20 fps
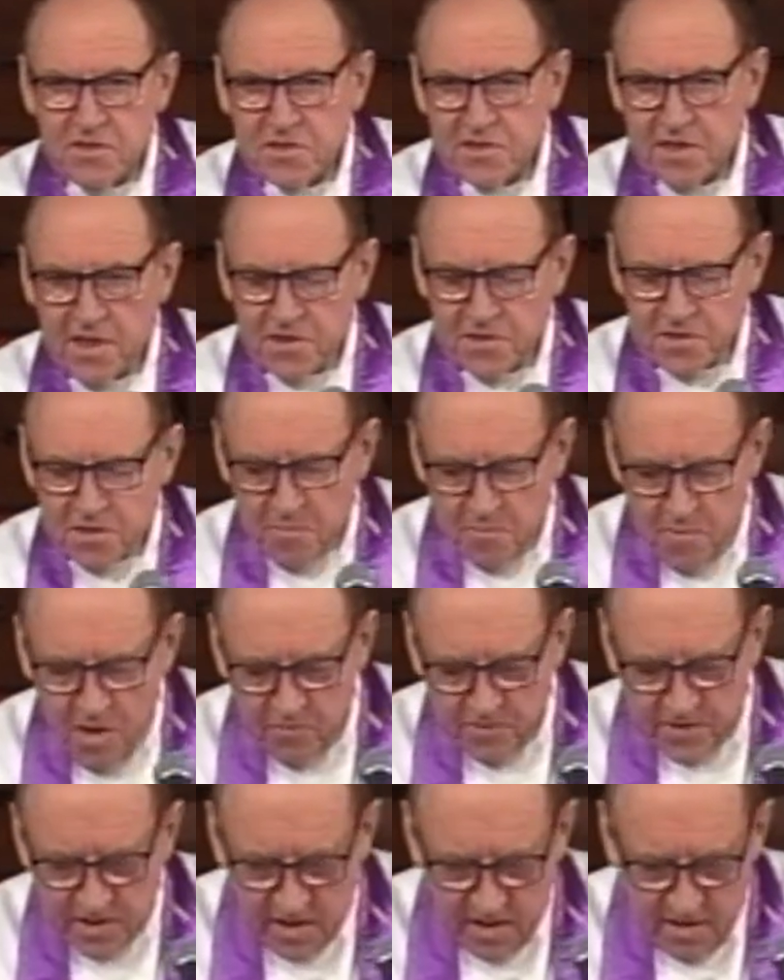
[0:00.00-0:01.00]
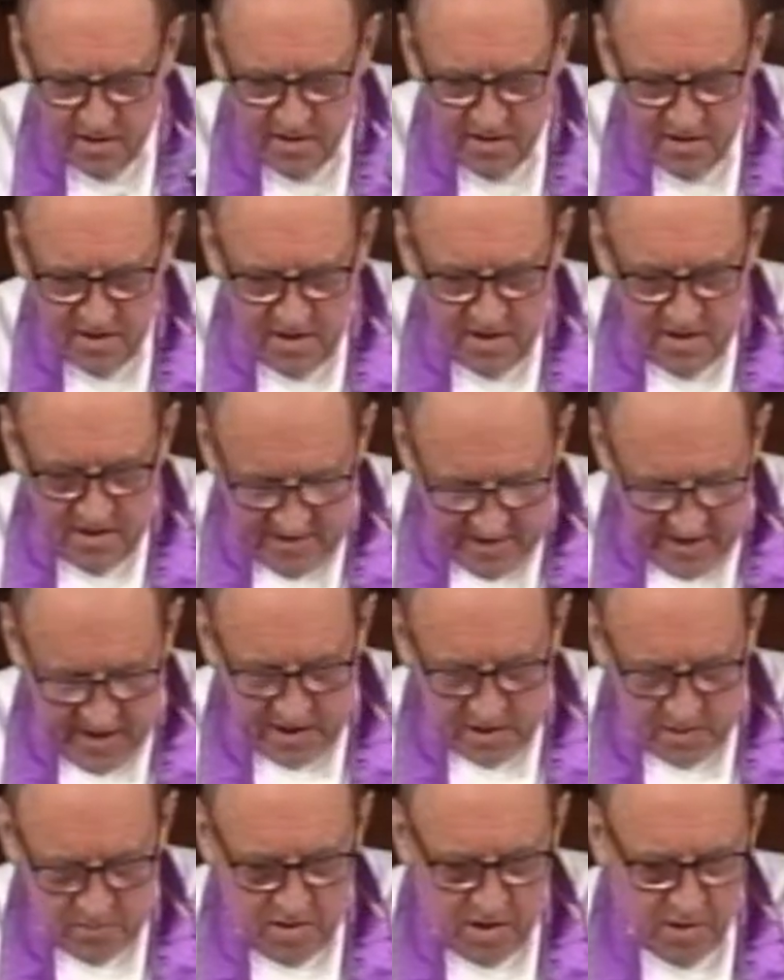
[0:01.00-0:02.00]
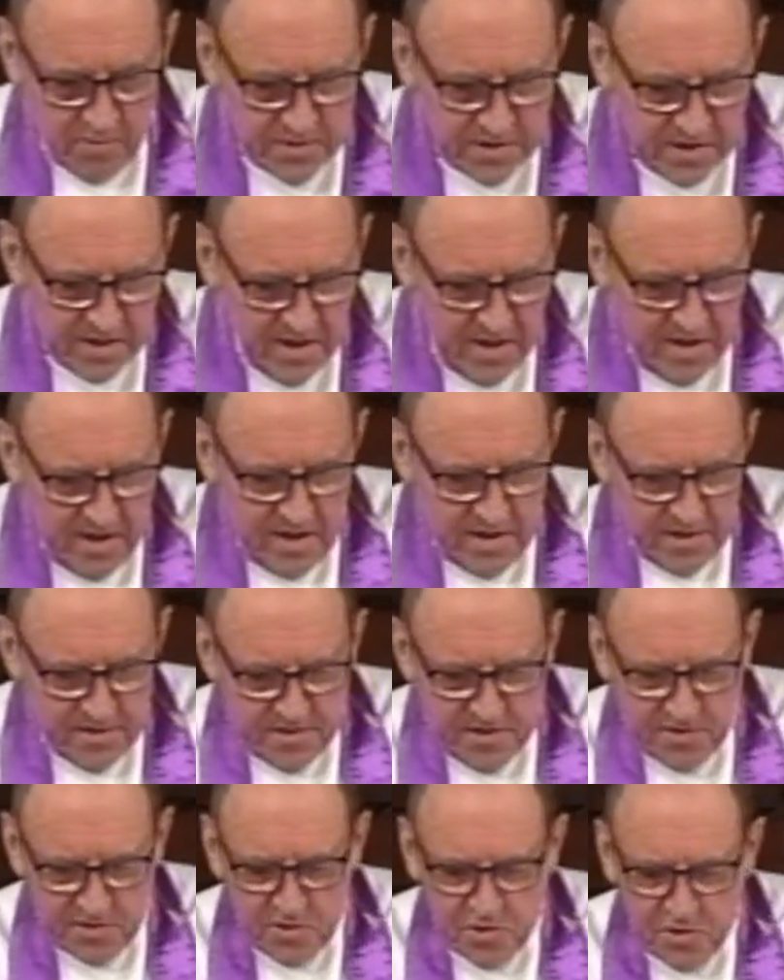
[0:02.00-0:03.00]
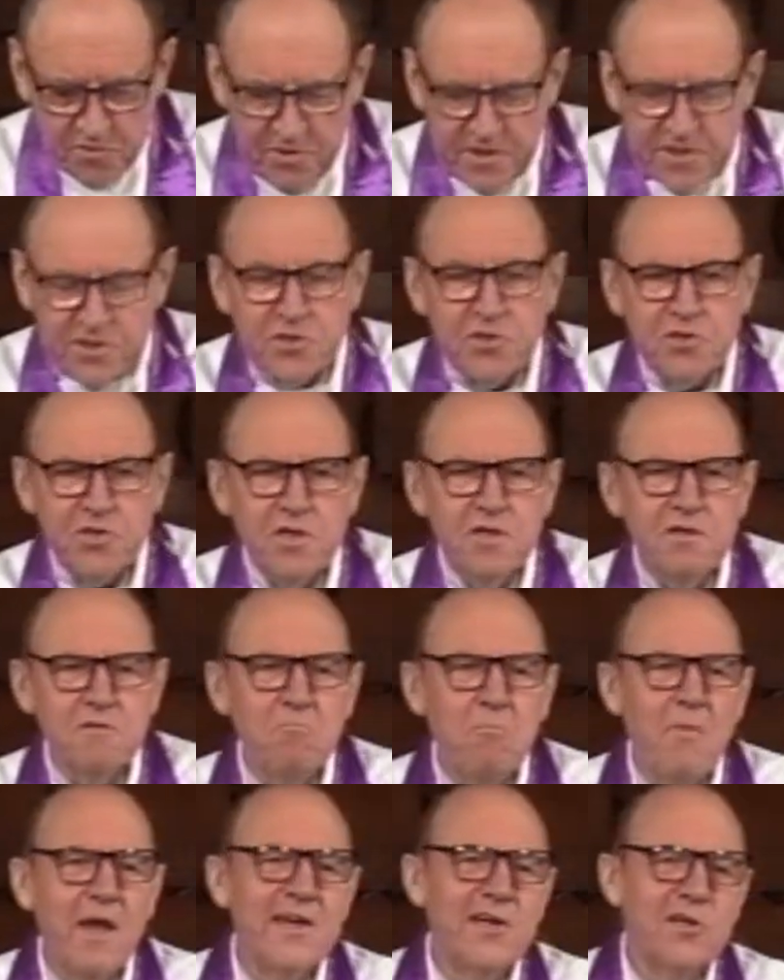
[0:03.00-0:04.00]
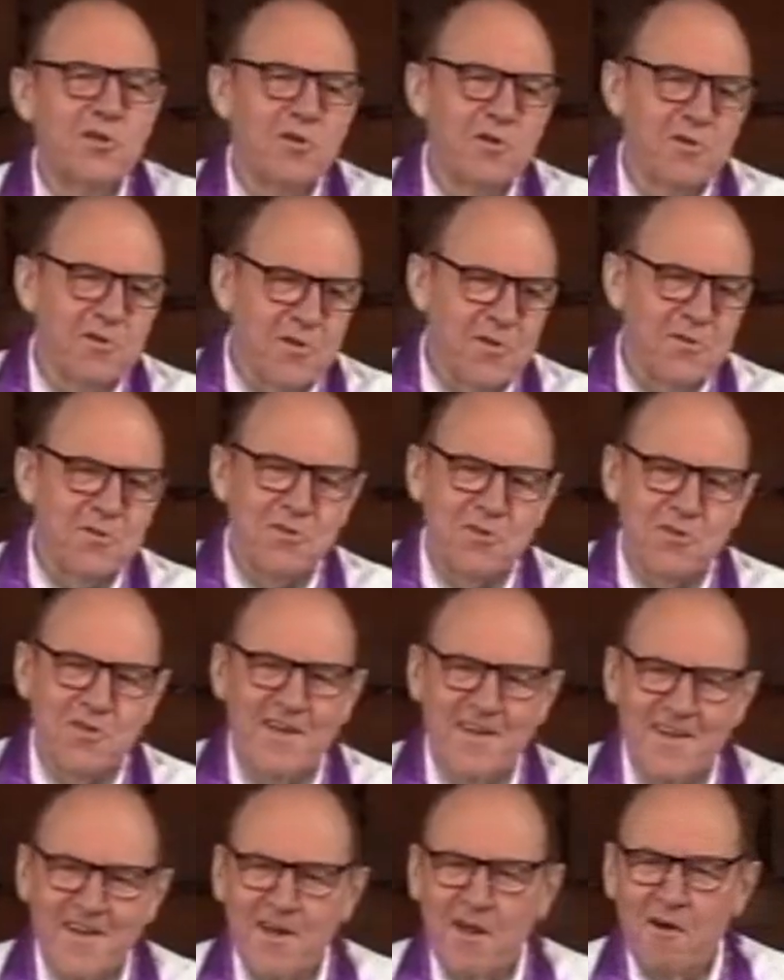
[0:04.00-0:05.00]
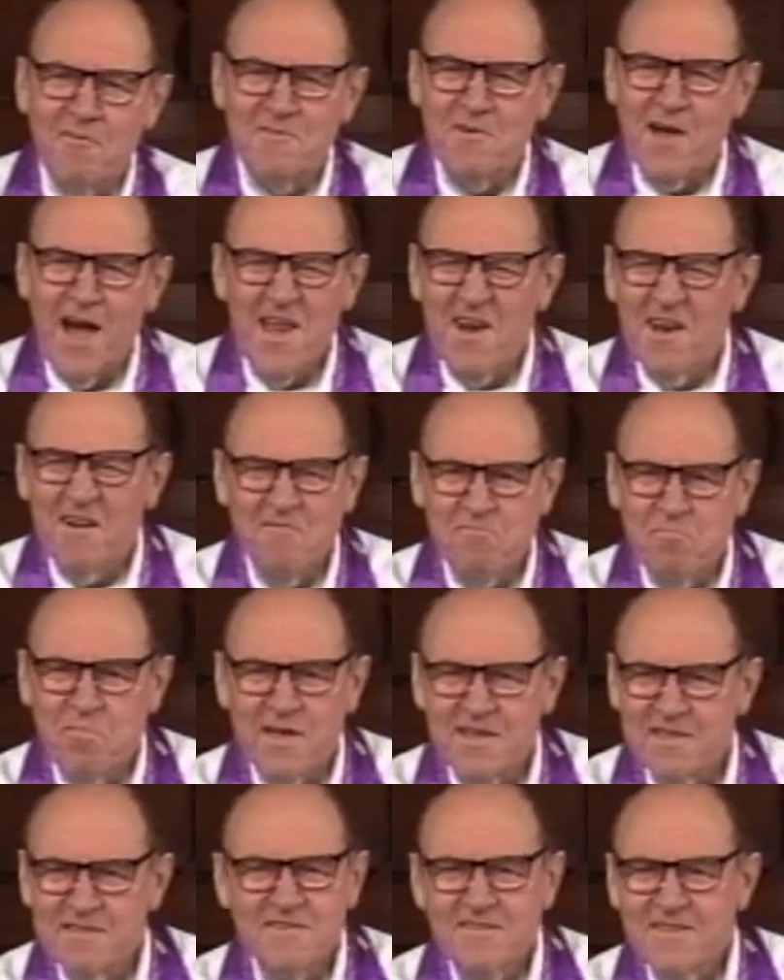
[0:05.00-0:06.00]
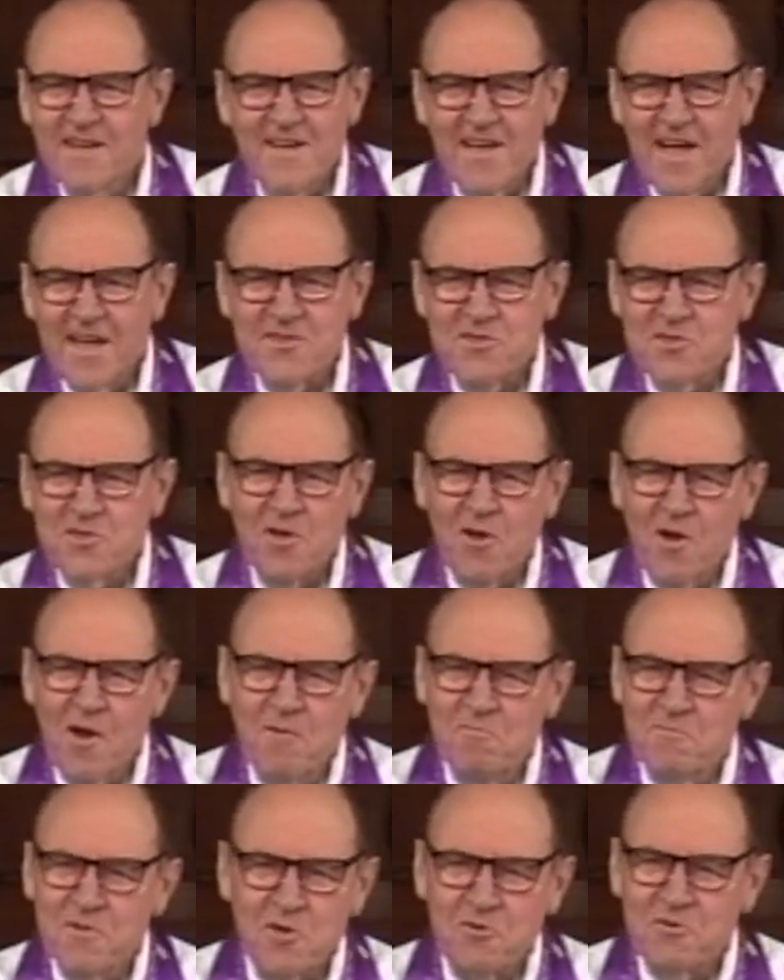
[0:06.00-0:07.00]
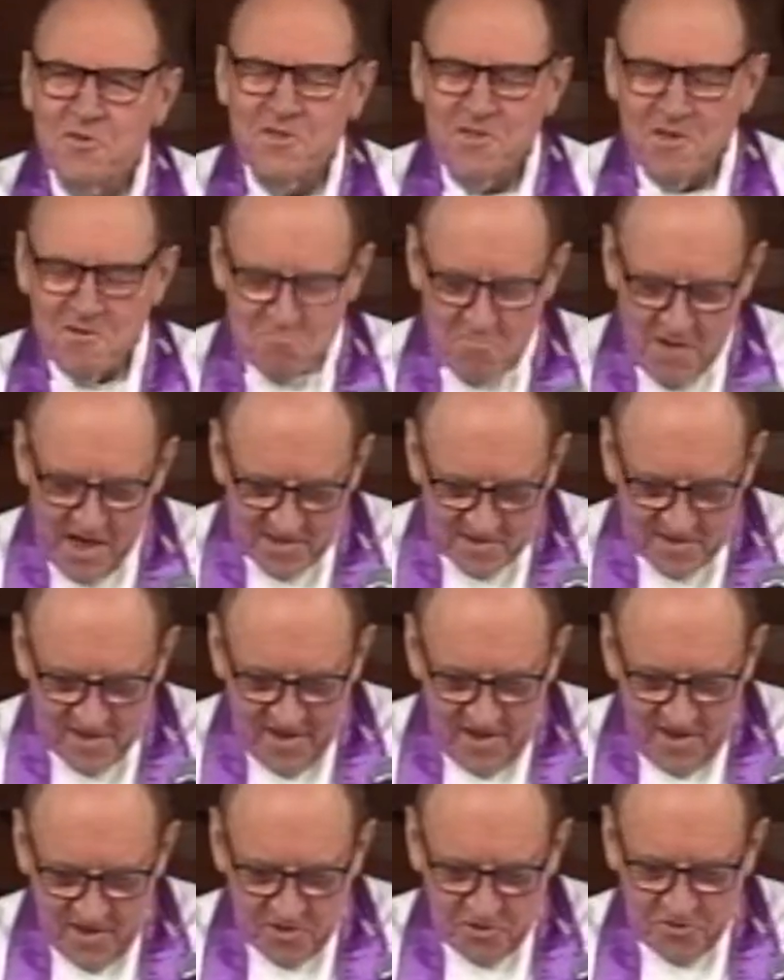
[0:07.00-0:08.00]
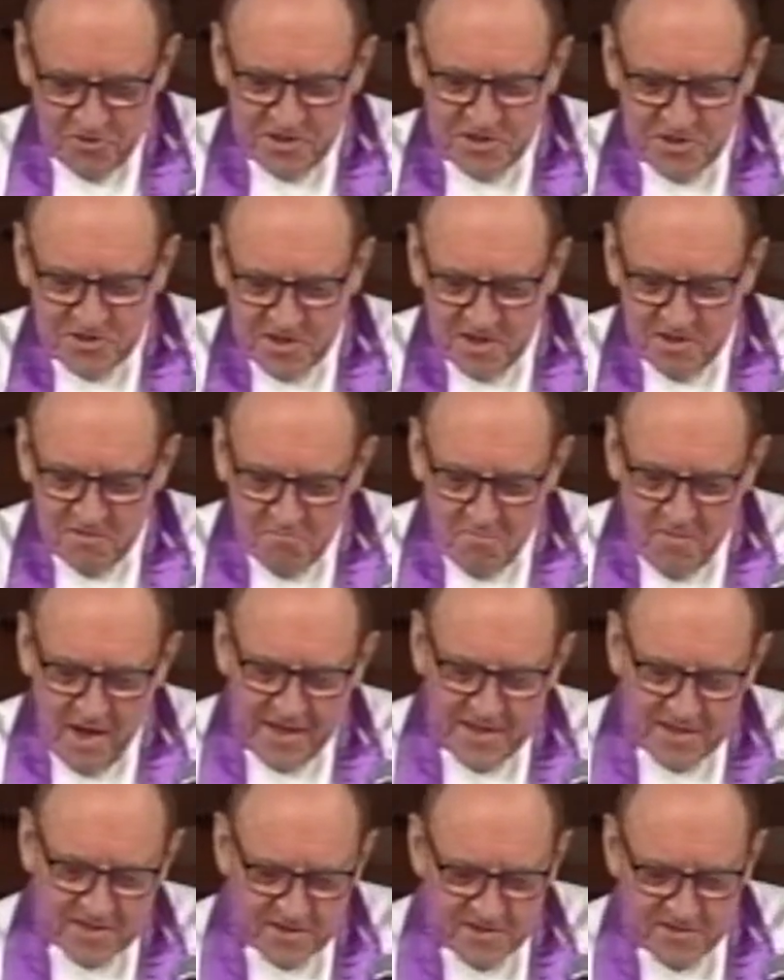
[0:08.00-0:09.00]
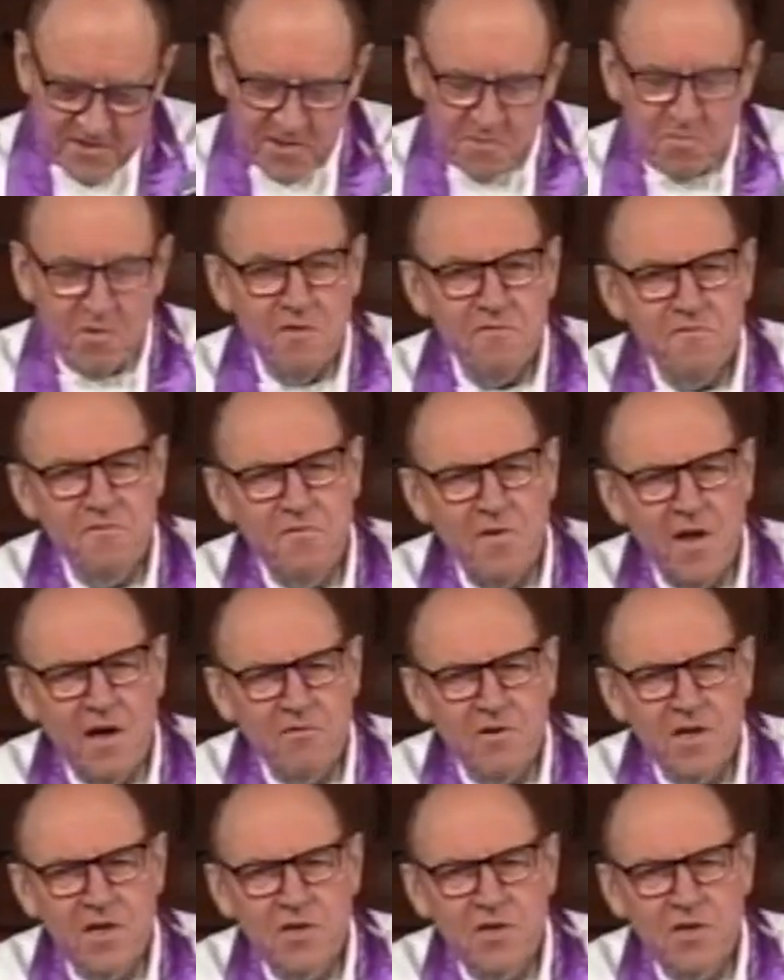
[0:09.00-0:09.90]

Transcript: Testimonia, I quote, that Christian maidens, I love being a term, the Christian maiden. Christian maidens were very